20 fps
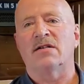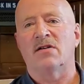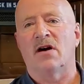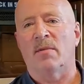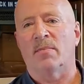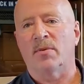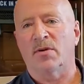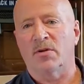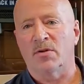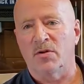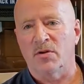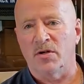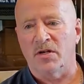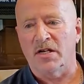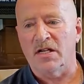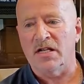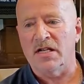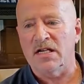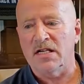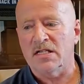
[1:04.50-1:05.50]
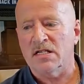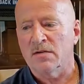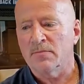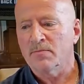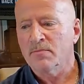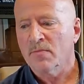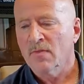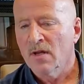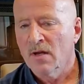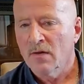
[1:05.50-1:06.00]
opportunities
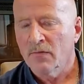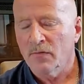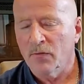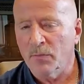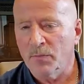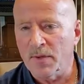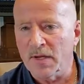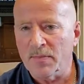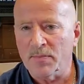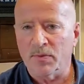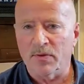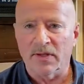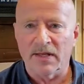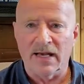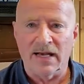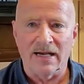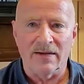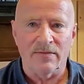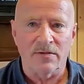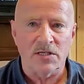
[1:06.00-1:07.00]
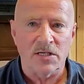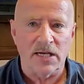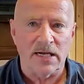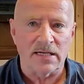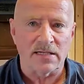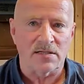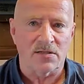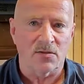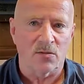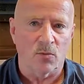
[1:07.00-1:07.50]
for people to have a
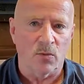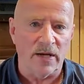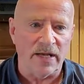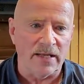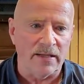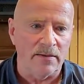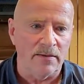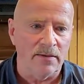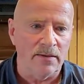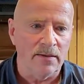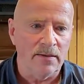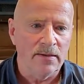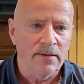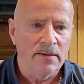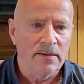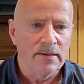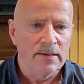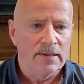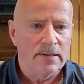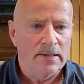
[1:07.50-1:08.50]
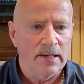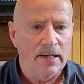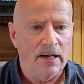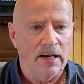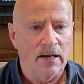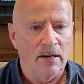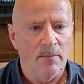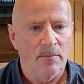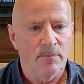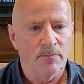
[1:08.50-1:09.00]
chance to win
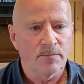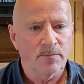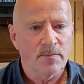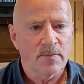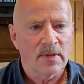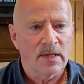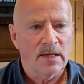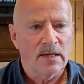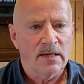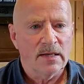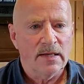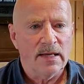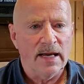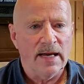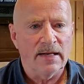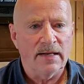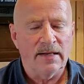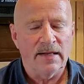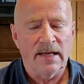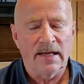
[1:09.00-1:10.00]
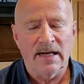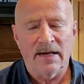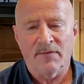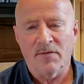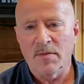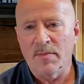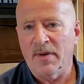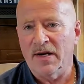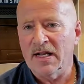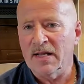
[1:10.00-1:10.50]
um, and to let
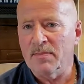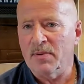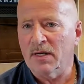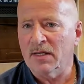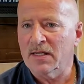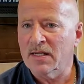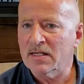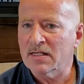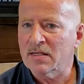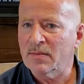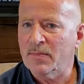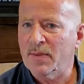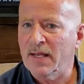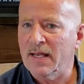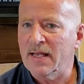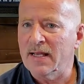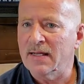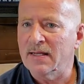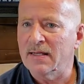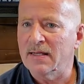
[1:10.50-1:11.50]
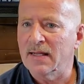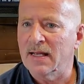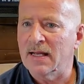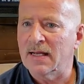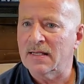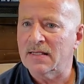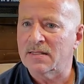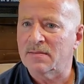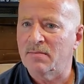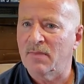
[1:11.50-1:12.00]
everybody participate
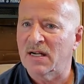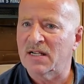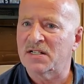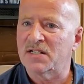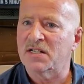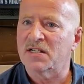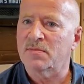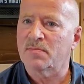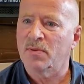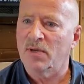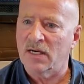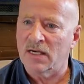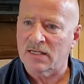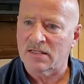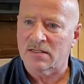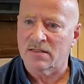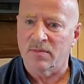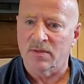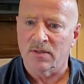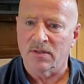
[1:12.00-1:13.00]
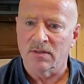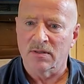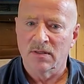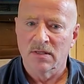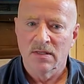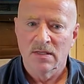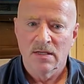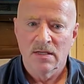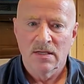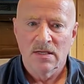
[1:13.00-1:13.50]
as much as possible.
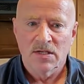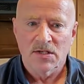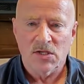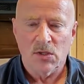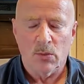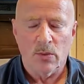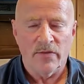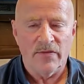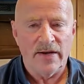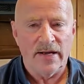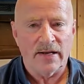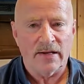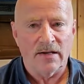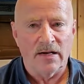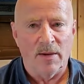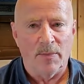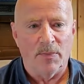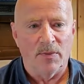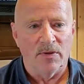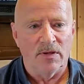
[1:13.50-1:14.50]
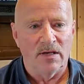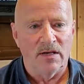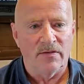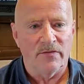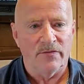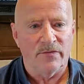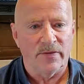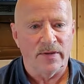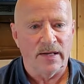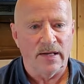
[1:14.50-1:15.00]
So we've had a couple
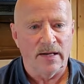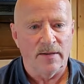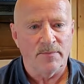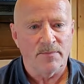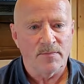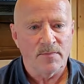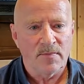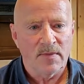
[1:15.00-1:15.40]
of uh,